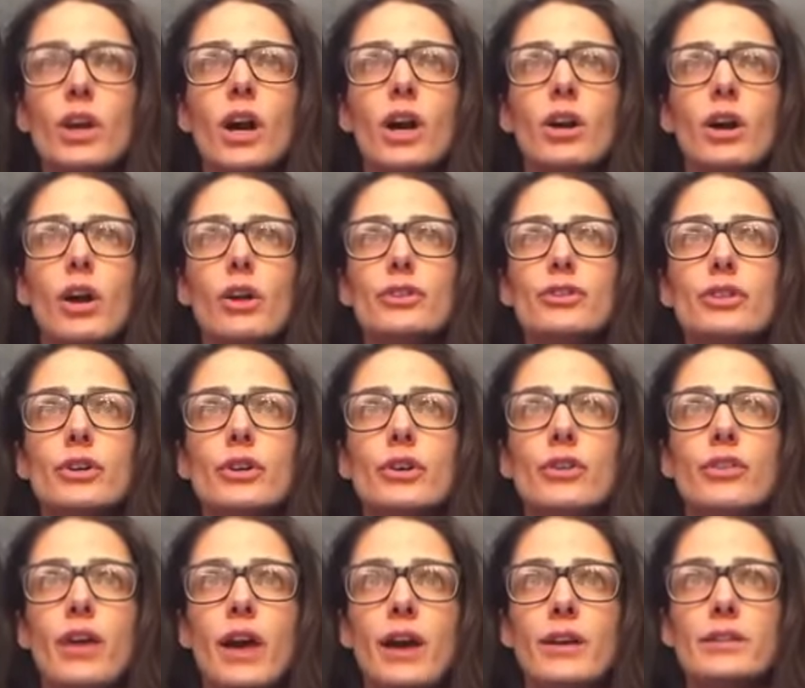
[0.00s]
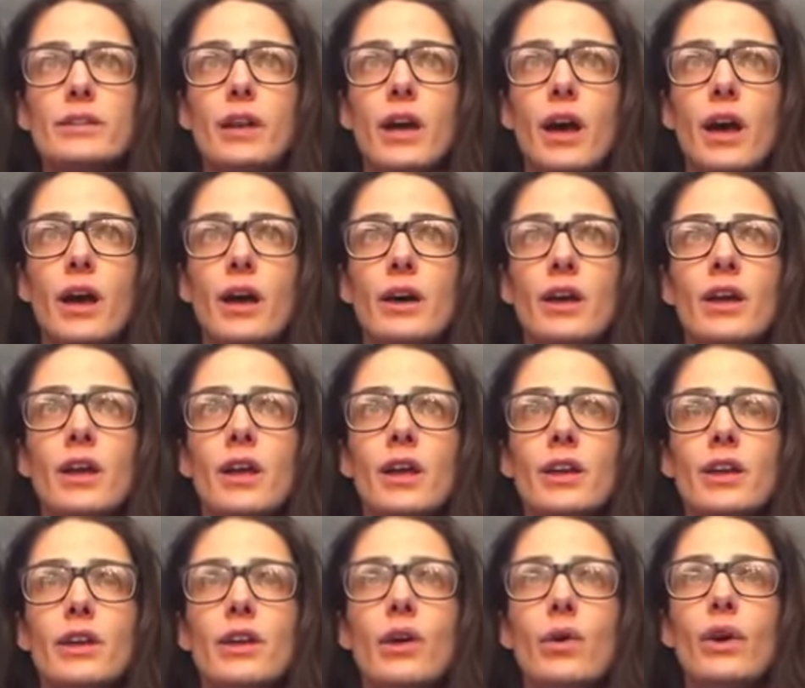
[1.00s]
a culture that
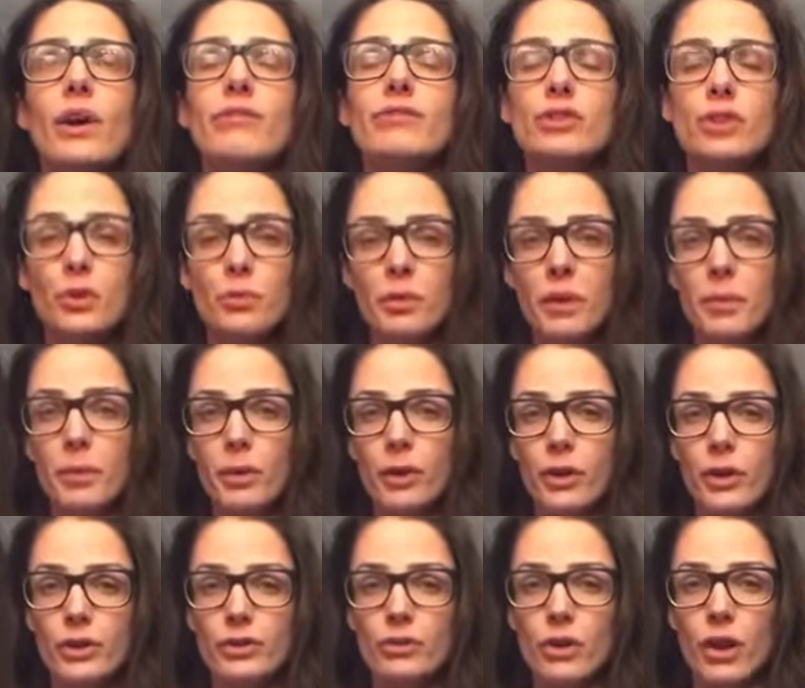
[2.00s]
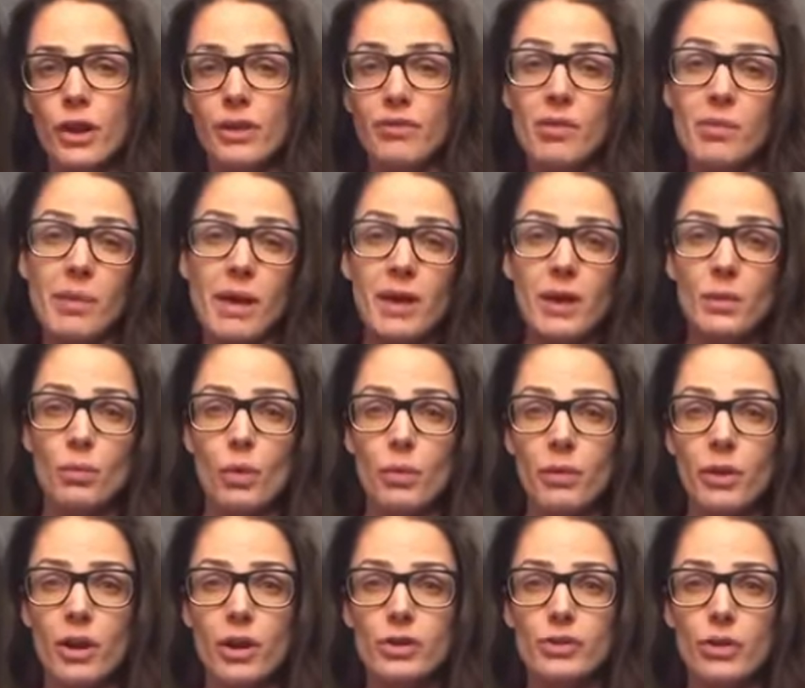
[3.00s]
if two people are drunk, if a man and
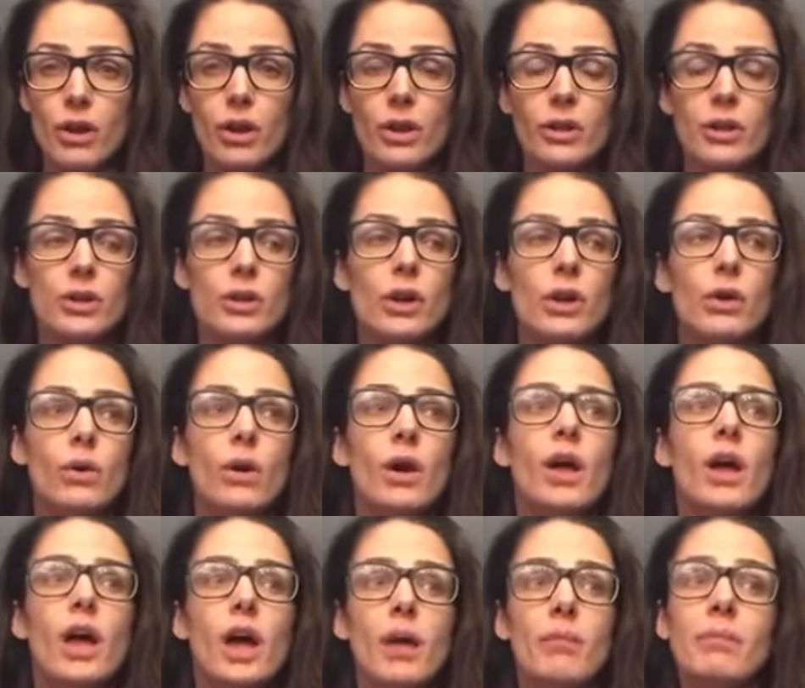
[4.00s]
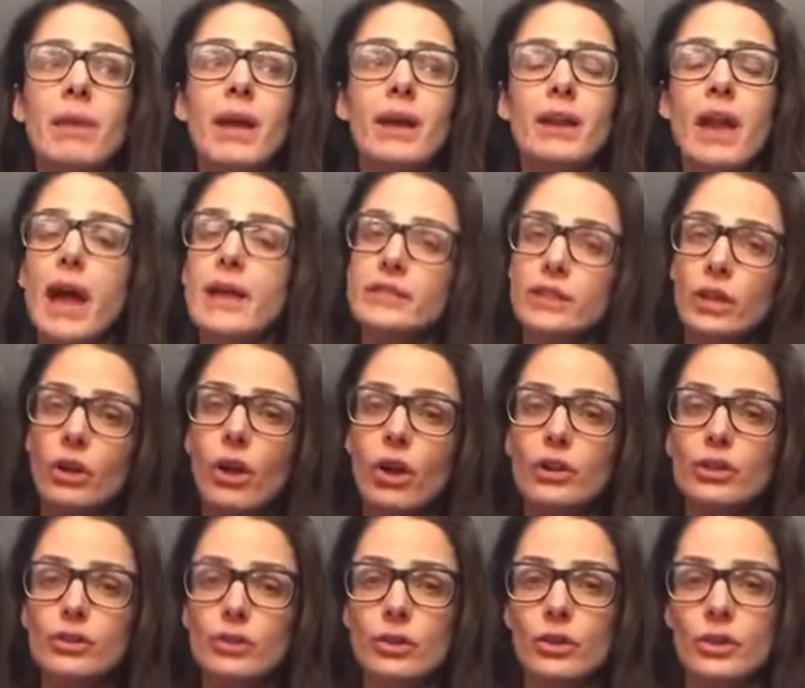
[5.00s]
woman are drunk, a man has a
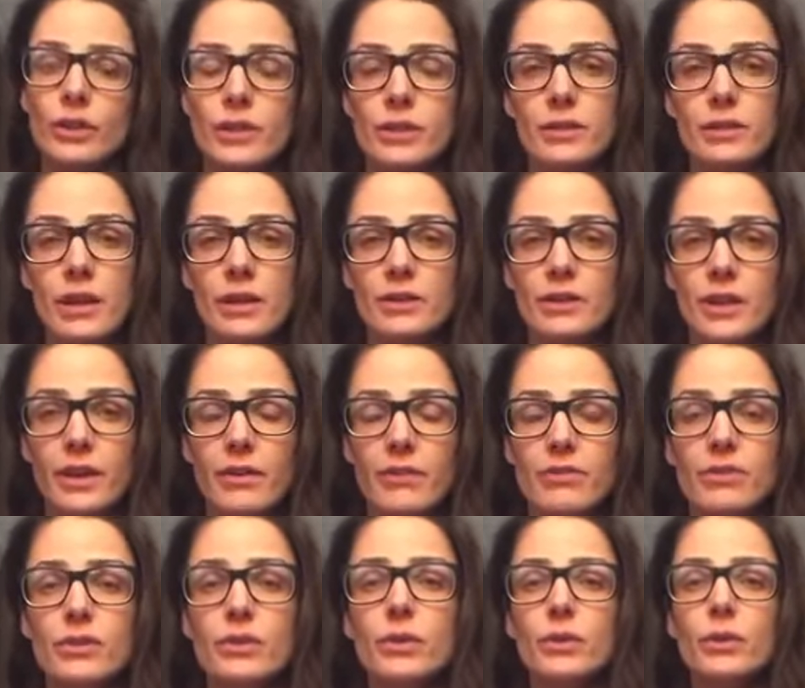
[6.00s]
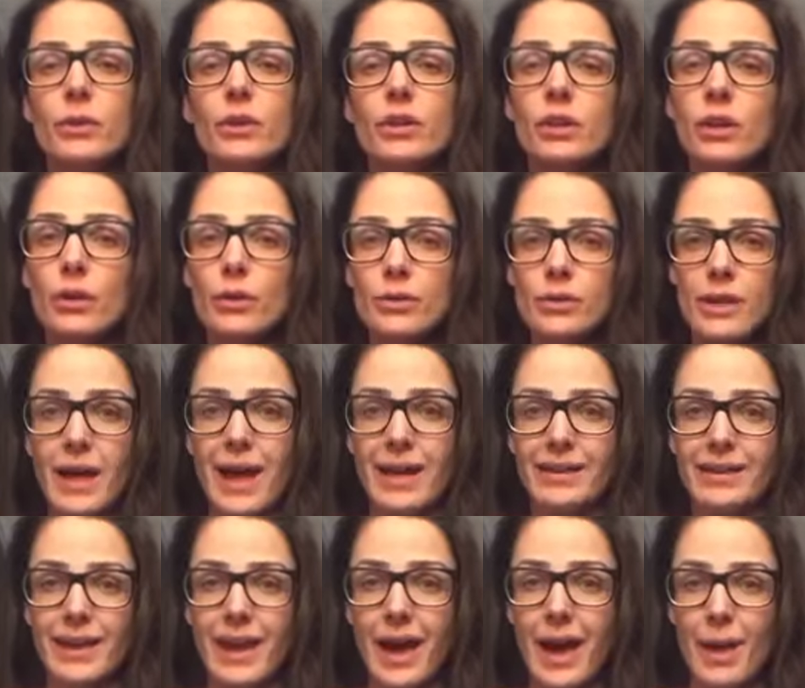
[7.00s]
cultural incentive to close
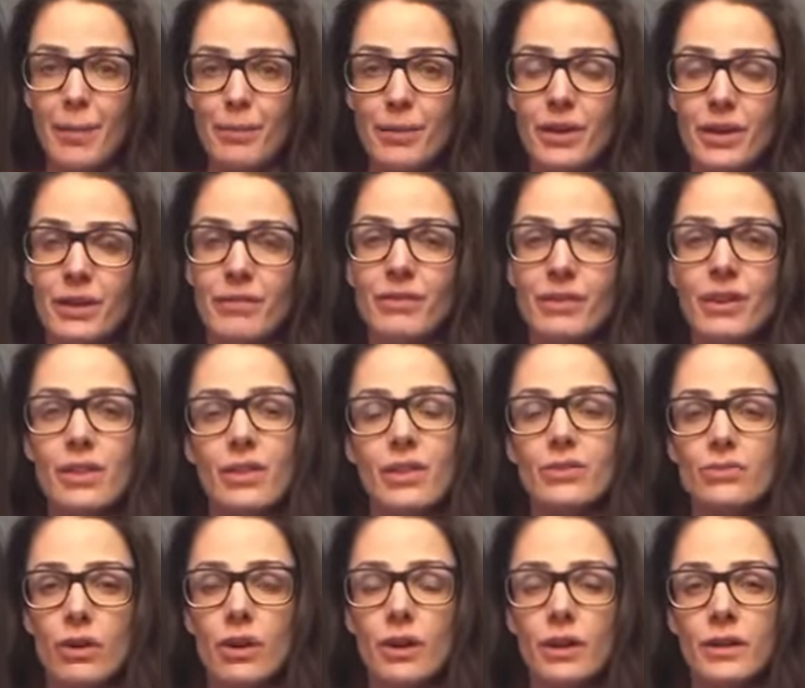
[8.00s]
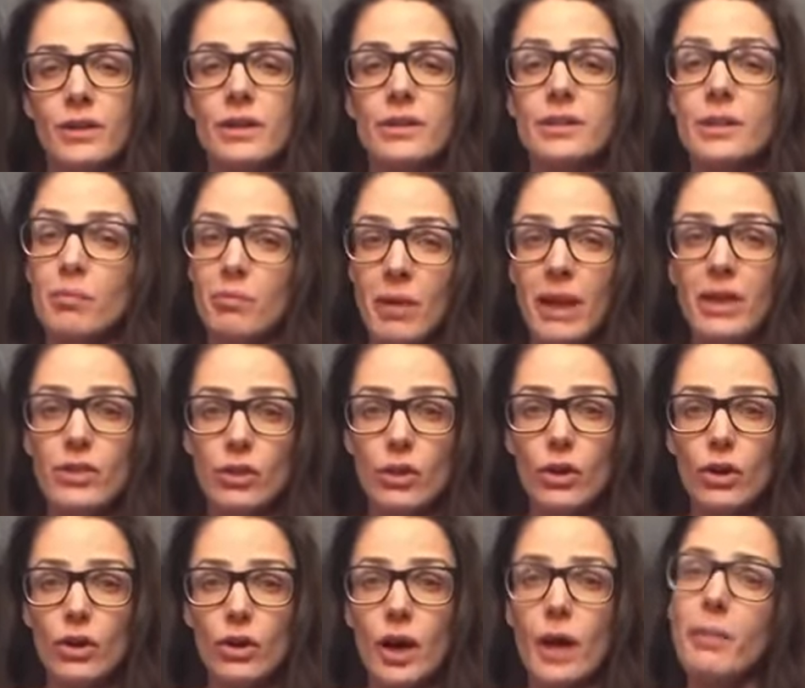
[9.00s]
that gap even in the drunkenness and make the
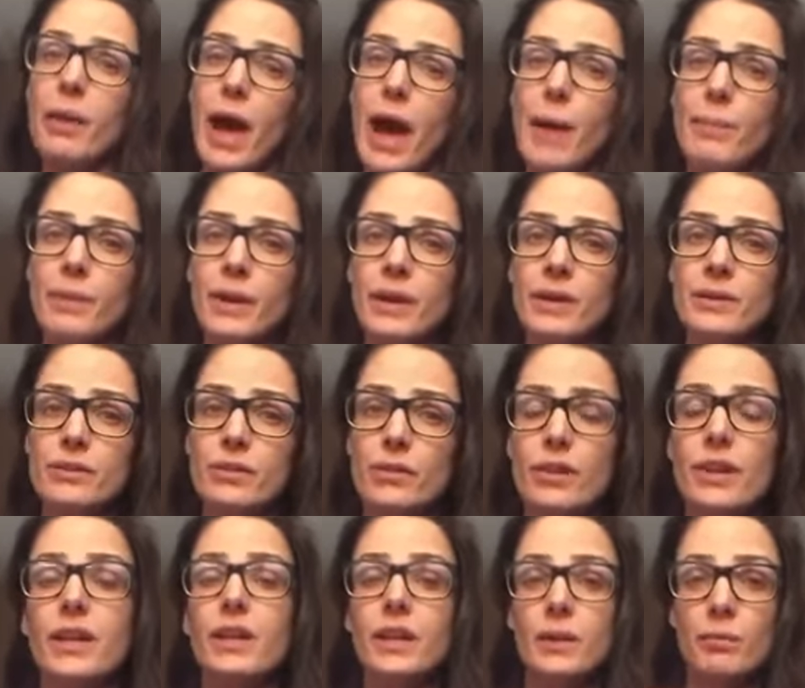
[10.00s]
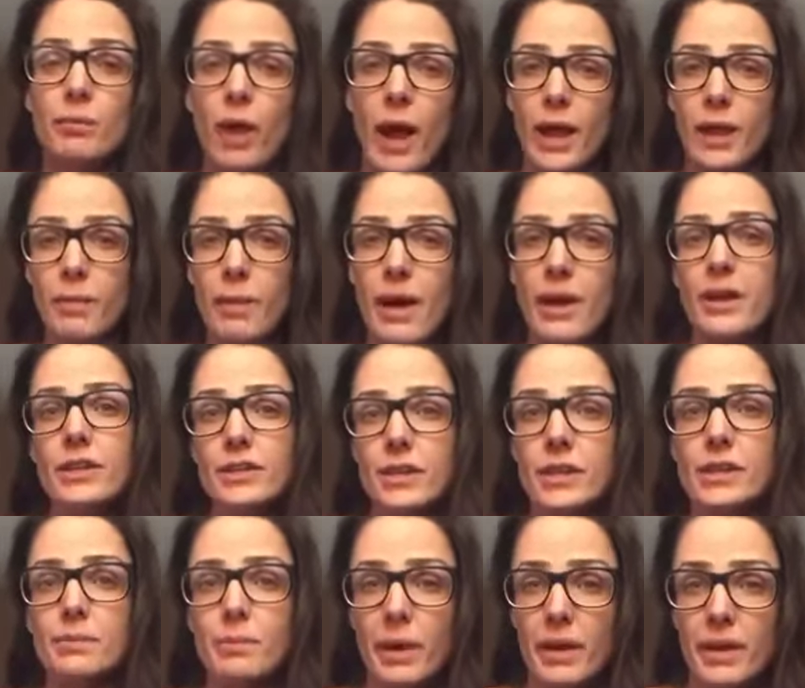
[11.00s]
hookup happen so that he can brag about it to
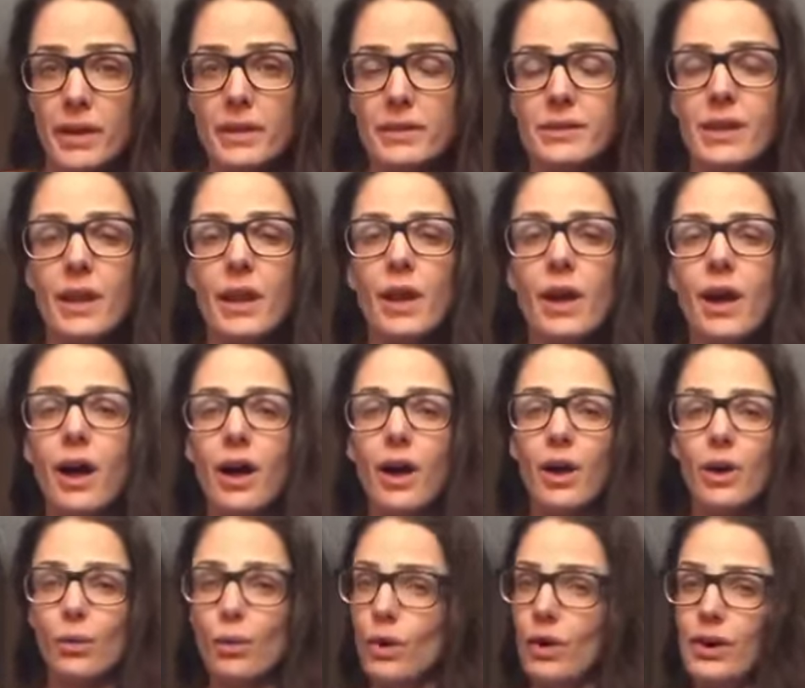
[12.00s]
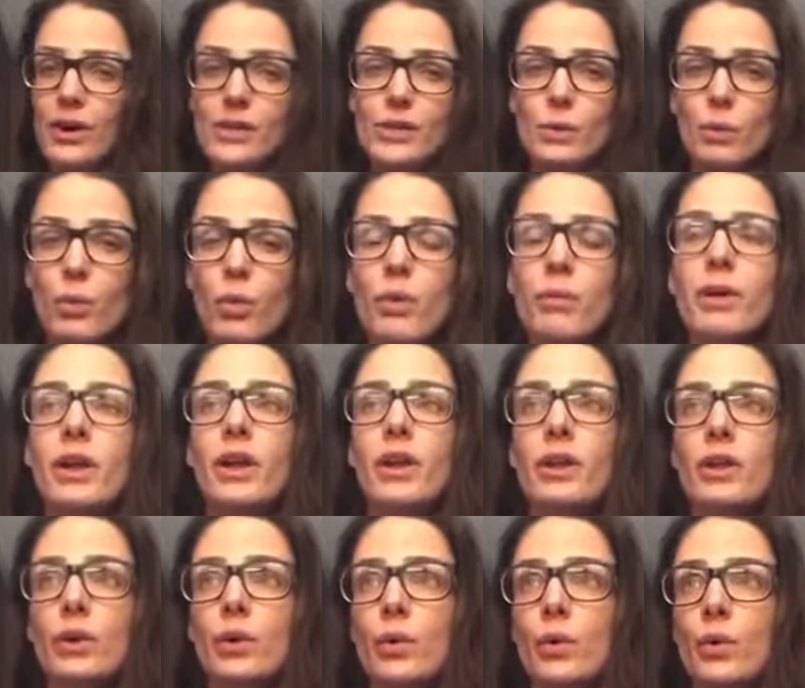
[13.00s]
his buddies. Whereas a
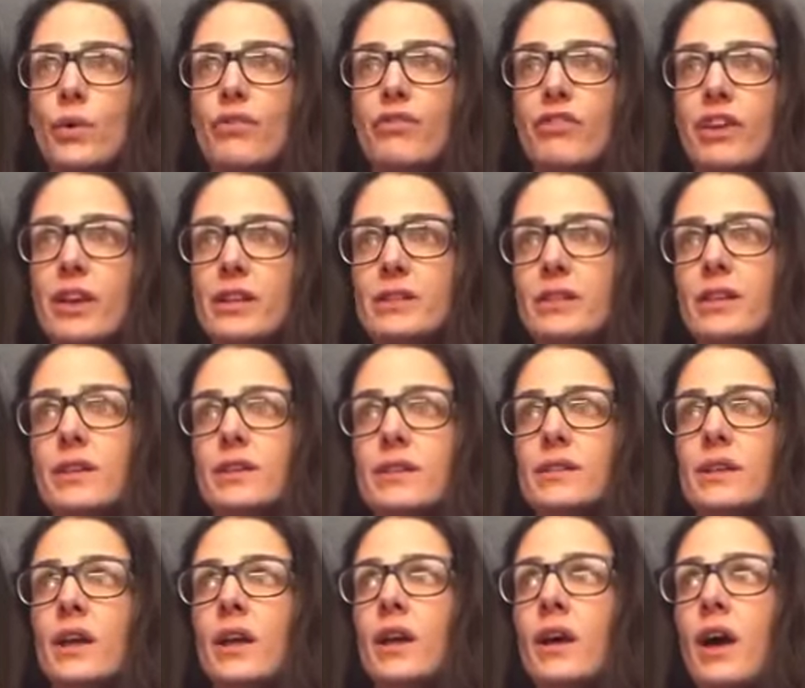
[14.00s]
woman who faces